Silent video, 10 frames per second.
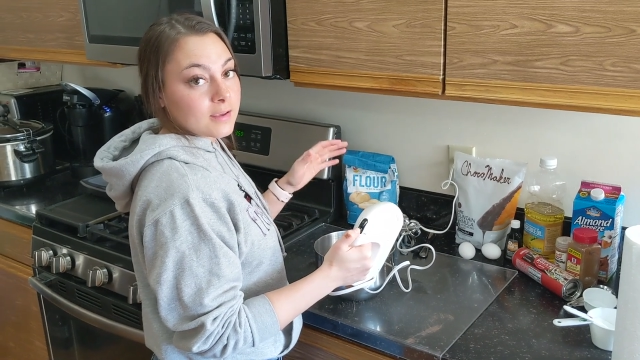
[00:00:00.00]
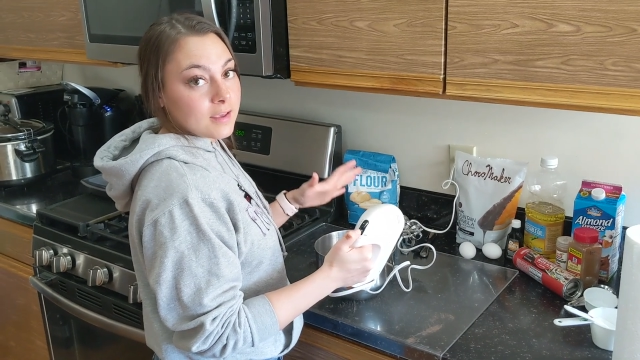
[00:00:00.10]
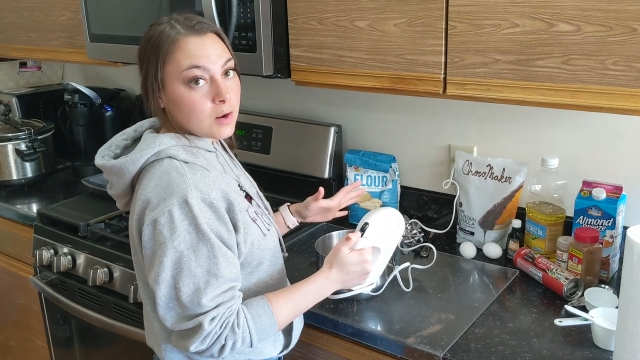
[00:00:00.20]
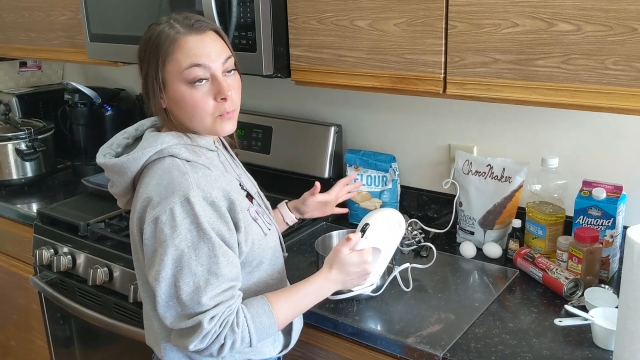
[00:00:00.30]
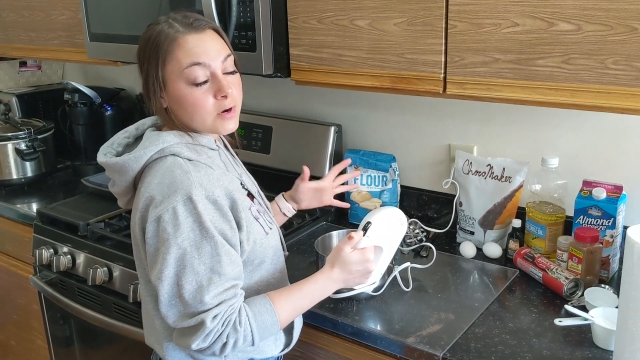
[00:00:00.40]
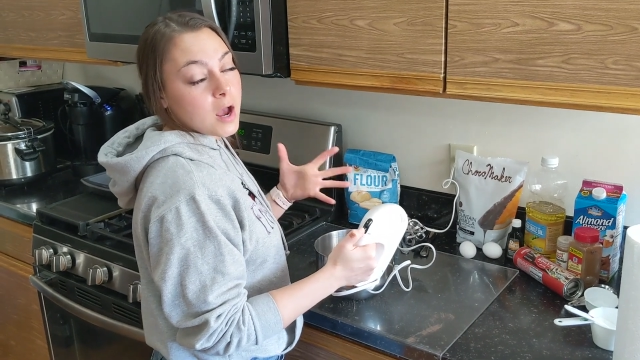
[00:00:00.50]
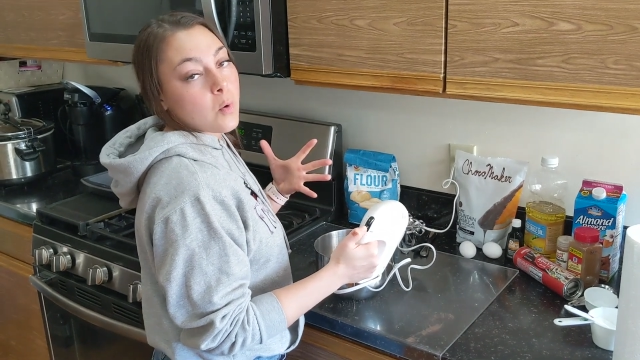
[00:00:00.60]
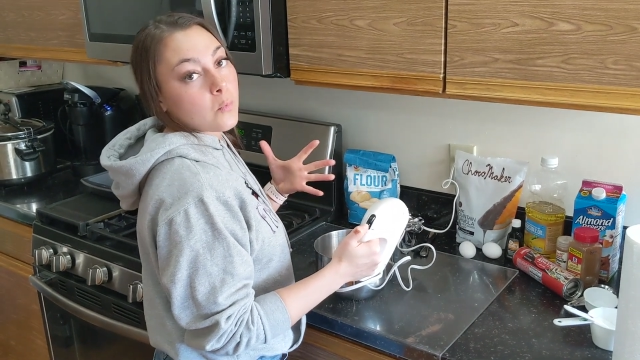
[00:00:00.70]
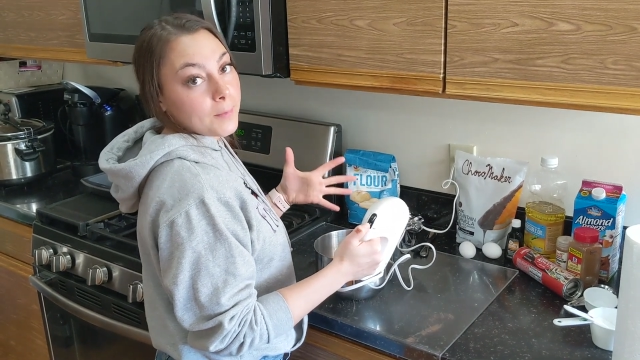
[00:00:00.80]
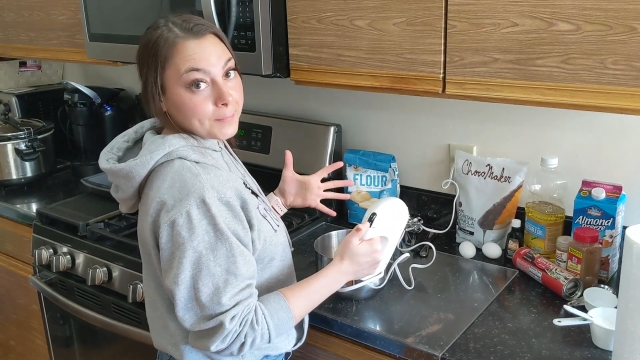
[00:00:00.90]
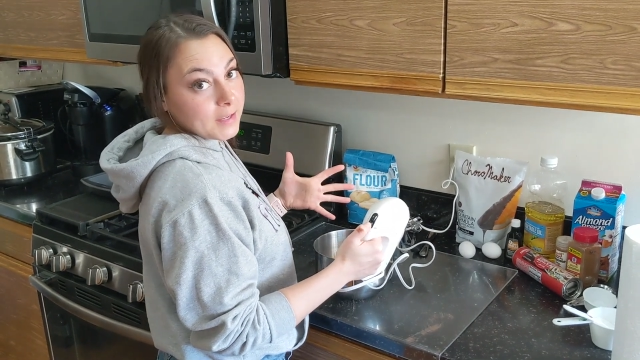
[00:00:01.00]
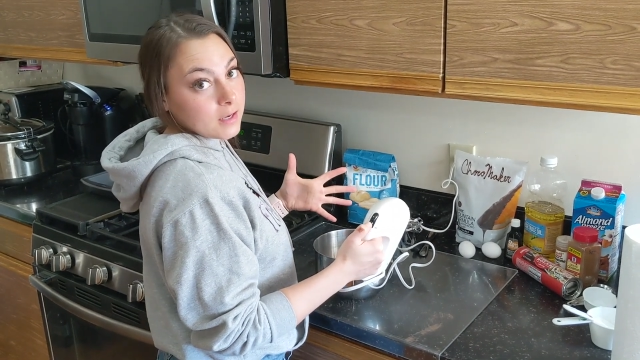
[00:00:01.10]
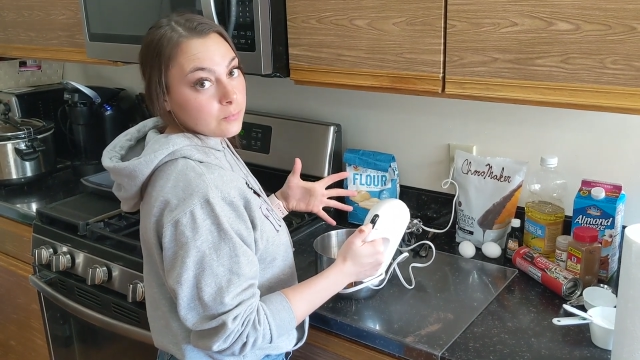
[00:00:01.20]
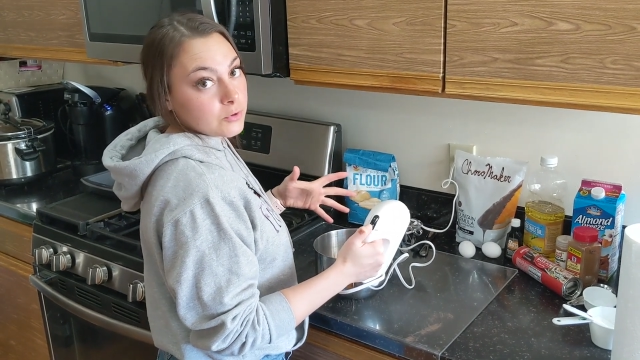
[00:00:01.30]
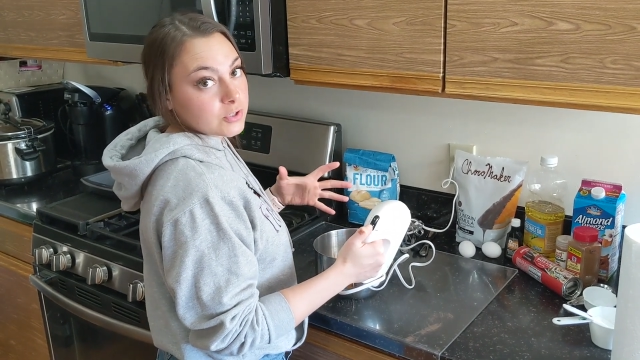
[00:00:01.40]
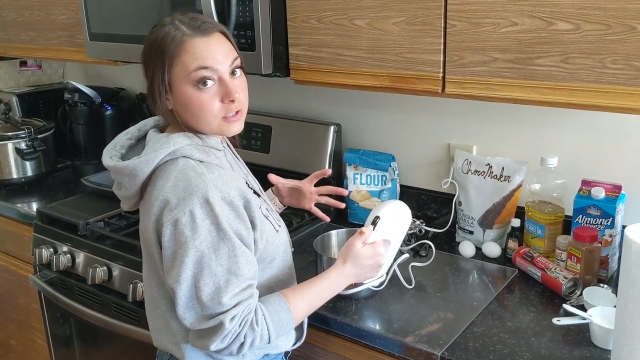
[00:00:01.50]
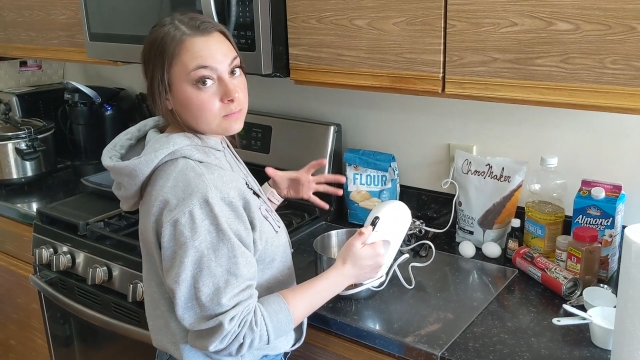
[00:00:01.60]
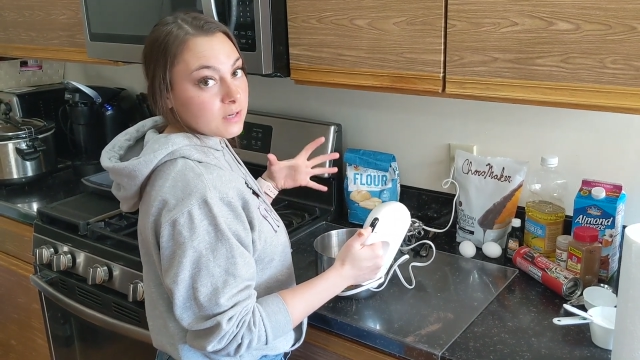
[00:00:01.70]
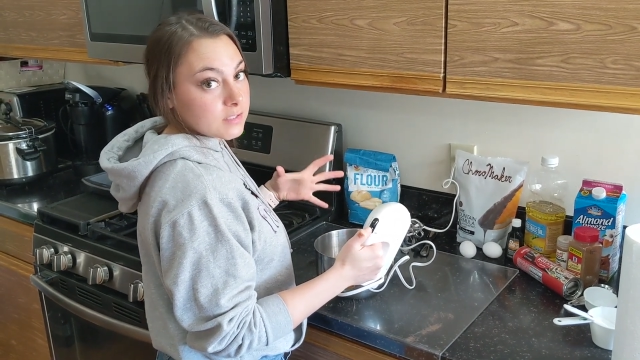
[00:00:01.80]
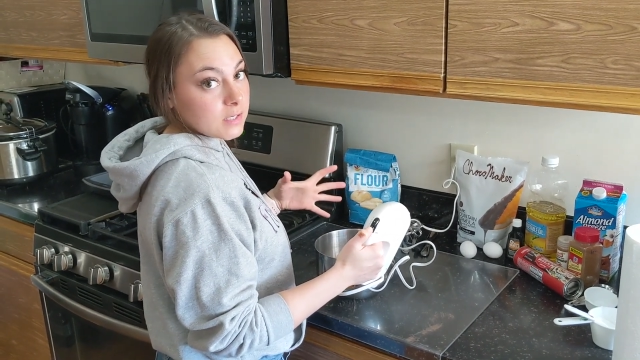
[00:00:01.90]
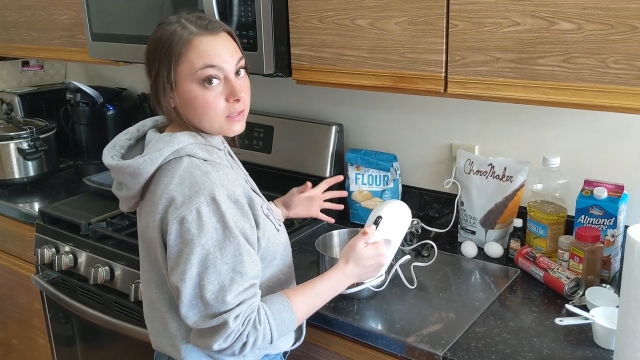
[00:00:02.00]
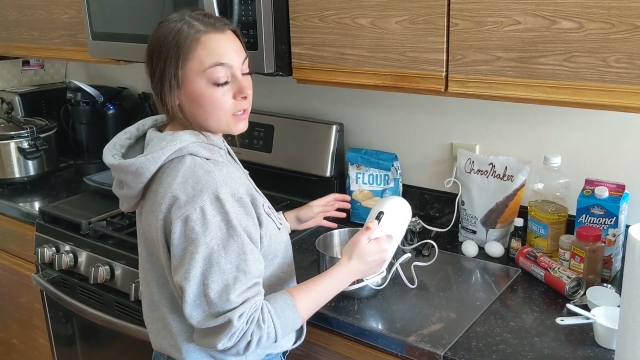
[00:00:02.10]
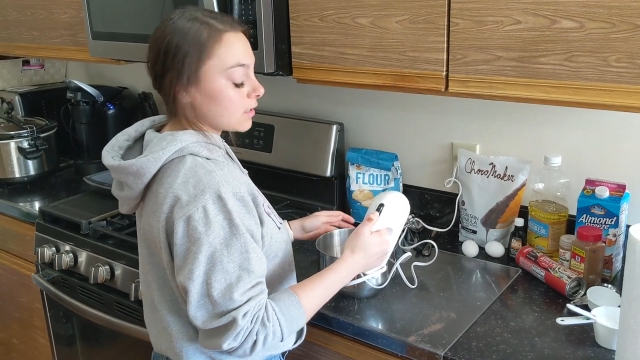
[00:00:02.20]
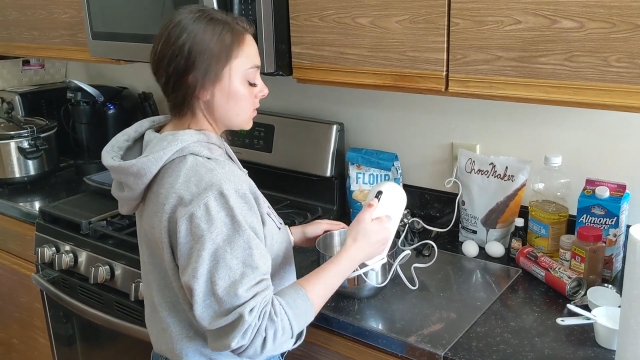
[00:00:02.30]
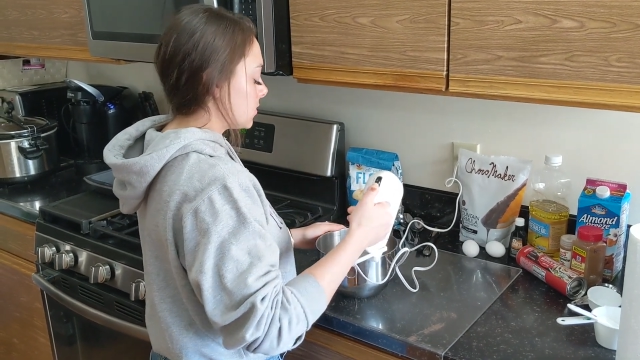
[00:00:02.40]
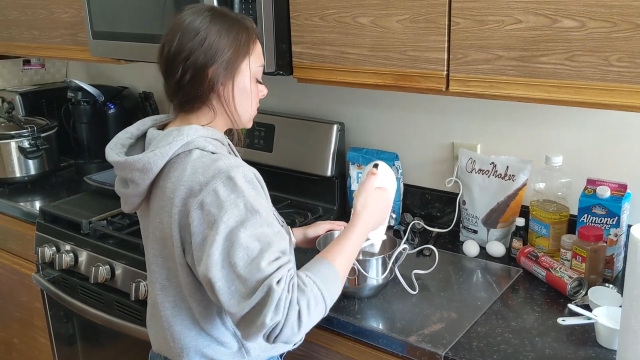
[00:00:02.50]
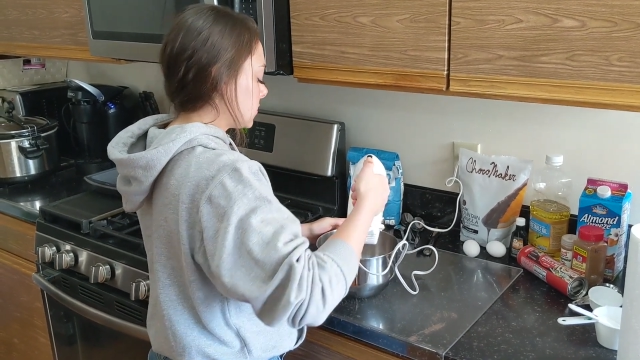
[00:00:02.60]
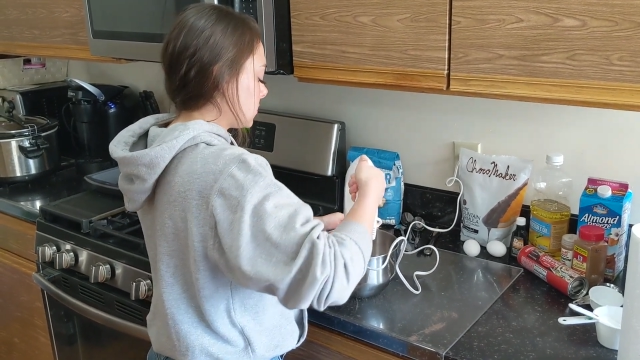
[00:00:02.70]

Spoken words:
Again, we're not whipping it, we're just mixing things.